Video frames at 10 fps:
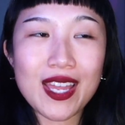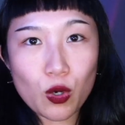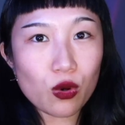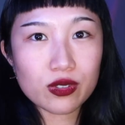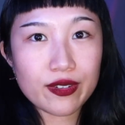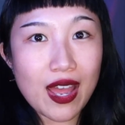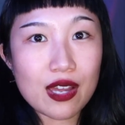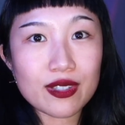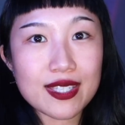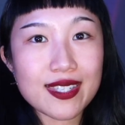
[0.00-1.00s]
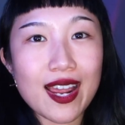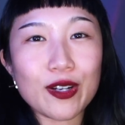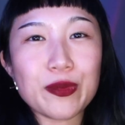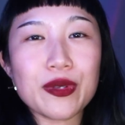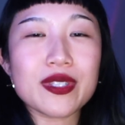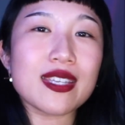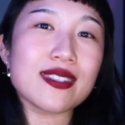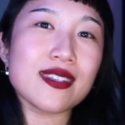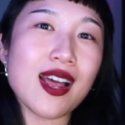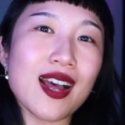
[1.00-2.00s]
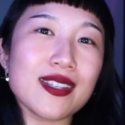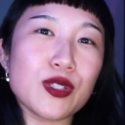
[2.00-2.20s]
the goal of having a style muse is not